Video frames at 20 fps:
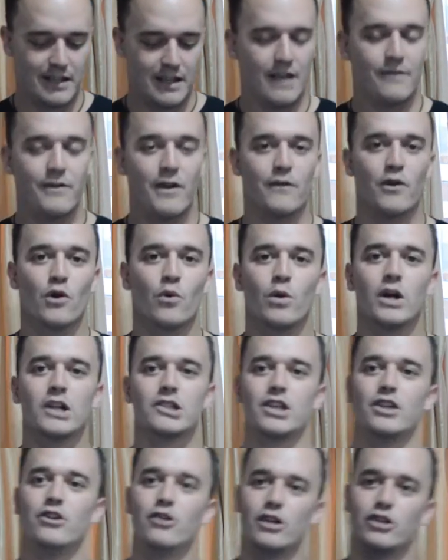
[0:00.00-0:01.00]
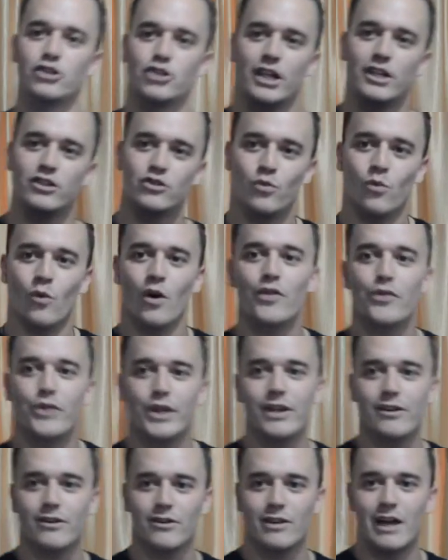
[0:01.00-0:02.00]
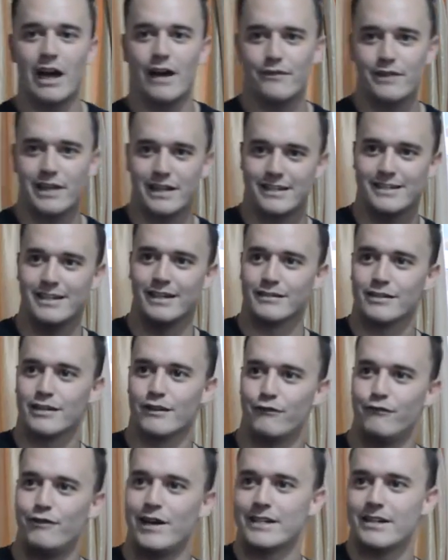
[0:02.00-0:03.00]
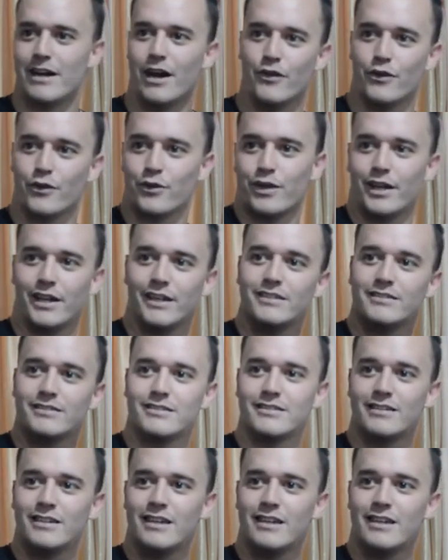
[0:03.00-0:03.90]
Have you ever wished that you can change one thing in your life that doesn't affect other things?